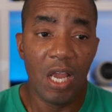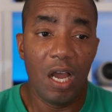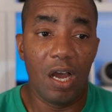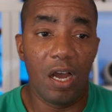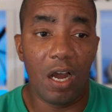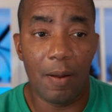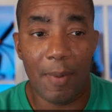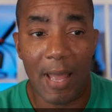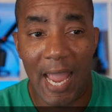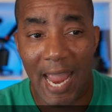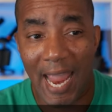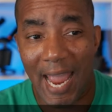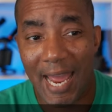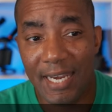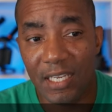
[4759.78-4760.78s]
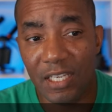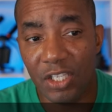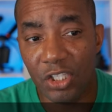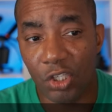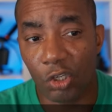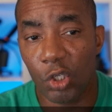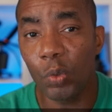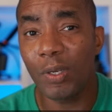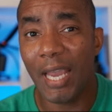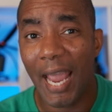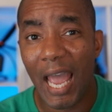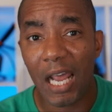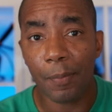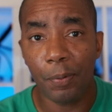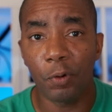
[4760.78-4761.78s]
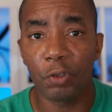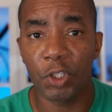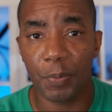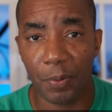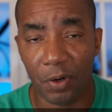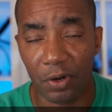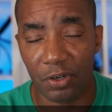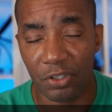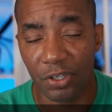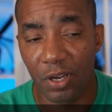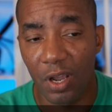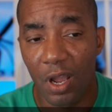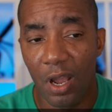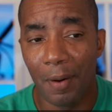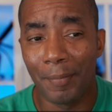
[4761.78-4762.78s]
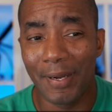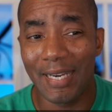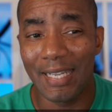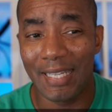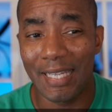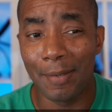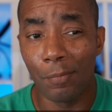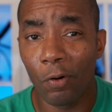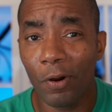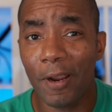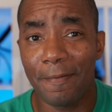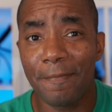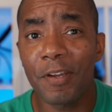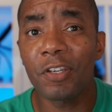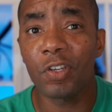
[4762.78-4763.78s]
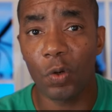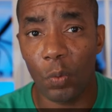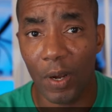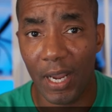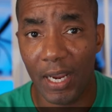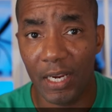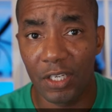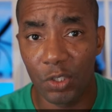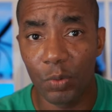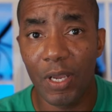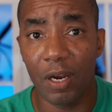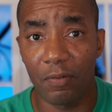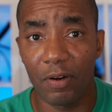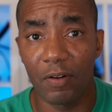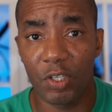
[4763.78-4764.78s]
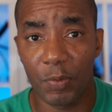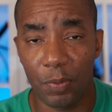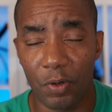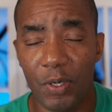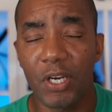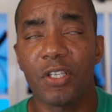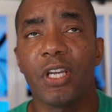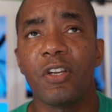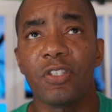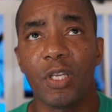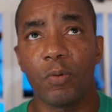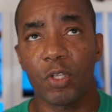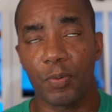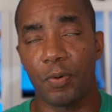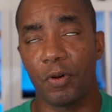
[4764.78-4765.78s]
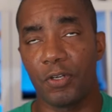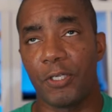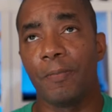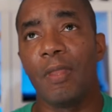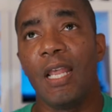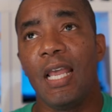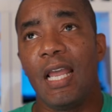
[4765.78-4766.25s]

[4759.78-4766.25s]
And so you can pull spurge, but the more efficient way to get rid of spurge, here's the thing with spurge.